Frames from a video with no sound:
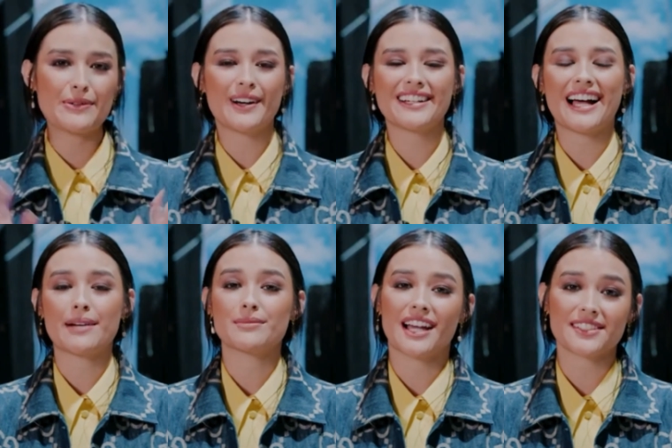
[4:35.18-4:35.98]

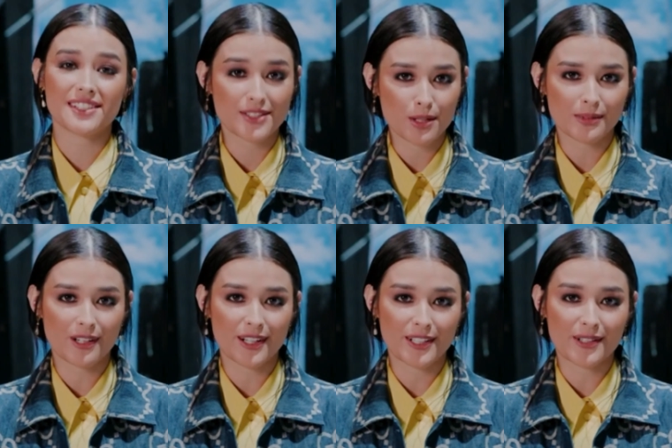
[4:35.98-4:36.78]
possesses a timeless
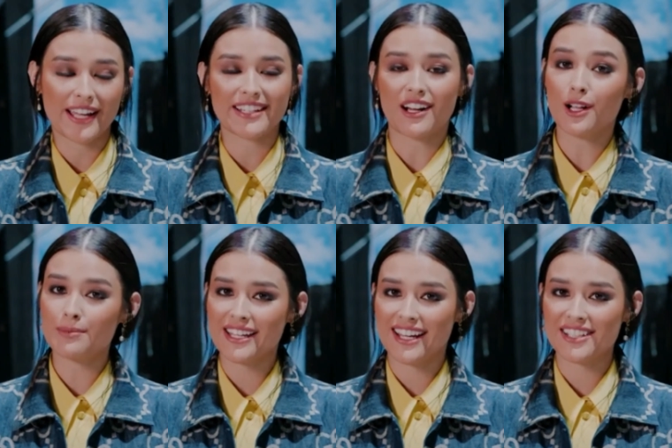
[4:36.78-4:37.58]
beauty that is
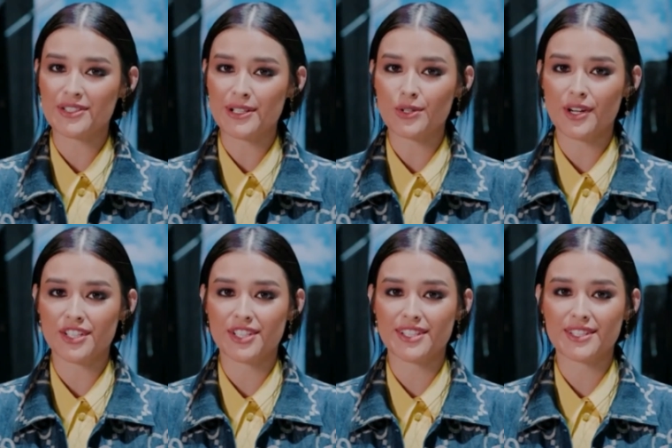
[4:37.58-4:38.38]
admired by many.